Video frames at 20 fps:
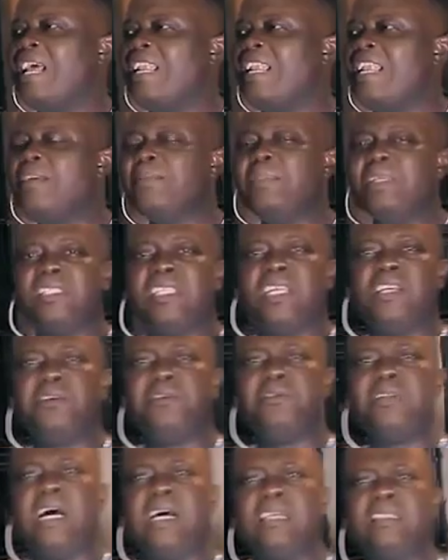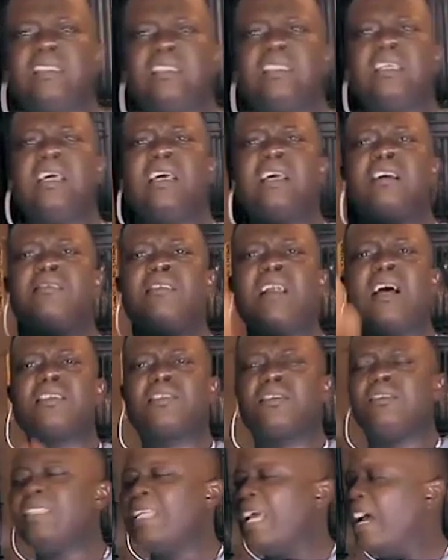And let me tell you that grass
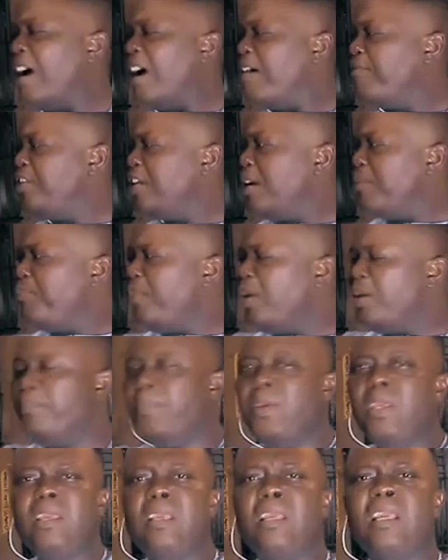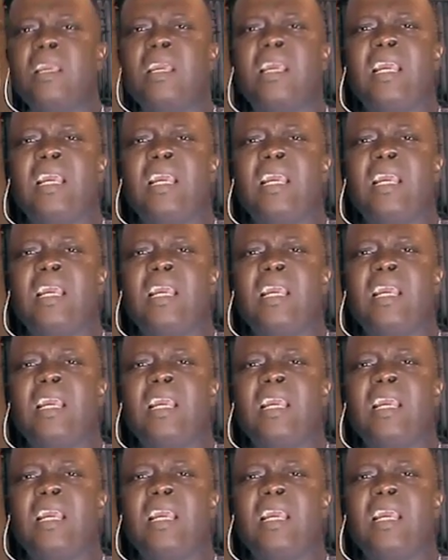cutter have their baby